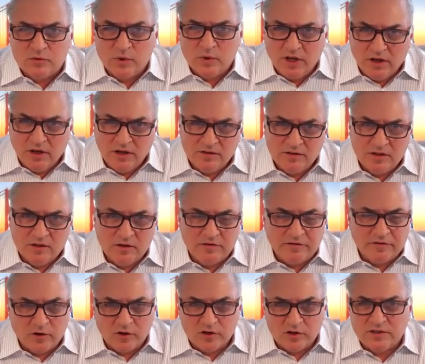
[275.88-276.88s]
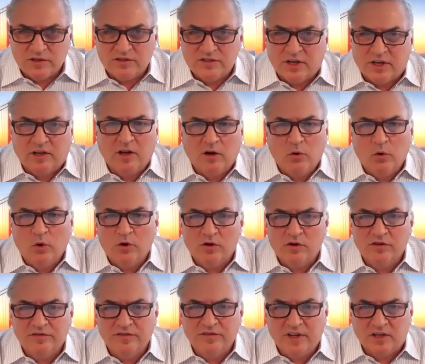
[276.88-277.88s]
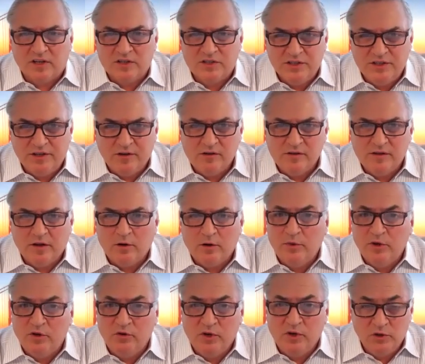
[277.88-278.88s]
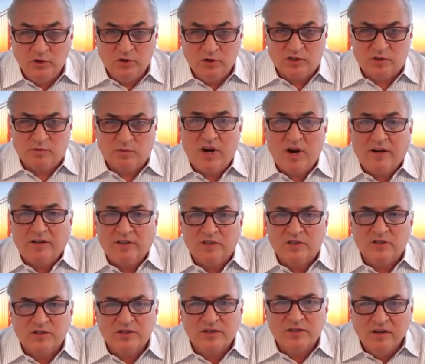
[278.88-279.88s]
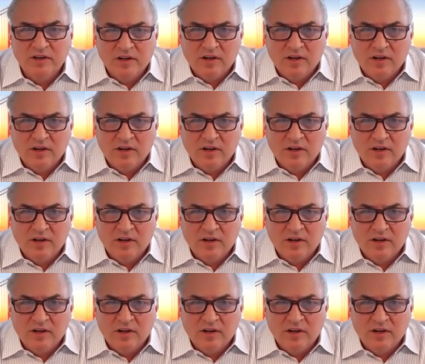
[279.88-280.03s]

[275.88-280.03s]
we get into the first and second quarter of next year, that'll be reduced to practice,